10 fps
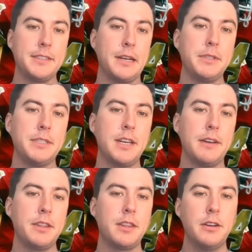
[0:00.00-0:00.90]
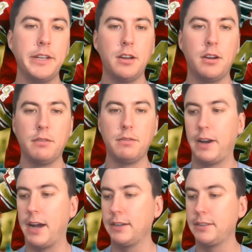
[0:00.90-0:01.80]
That'll be 7:30 on
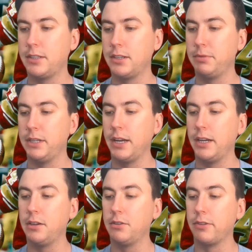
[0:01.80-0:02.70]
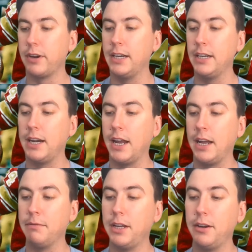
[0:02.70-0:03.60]
Fox. Should be a great
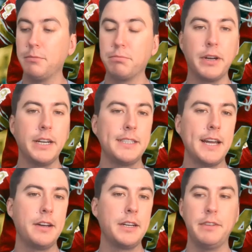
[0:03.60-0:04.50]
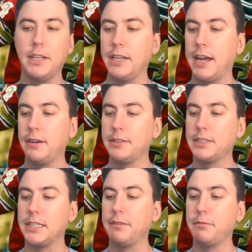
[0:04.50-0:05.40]
game. Here to break down, give the
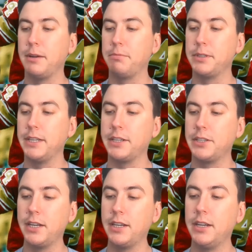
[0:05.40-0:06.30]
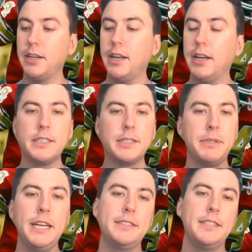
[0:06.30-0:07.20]
analysis, give you my prediction, some
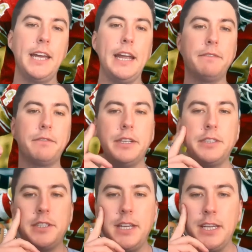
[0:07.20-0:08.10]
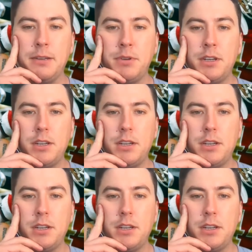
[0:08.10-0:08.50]
keys to the game for each team,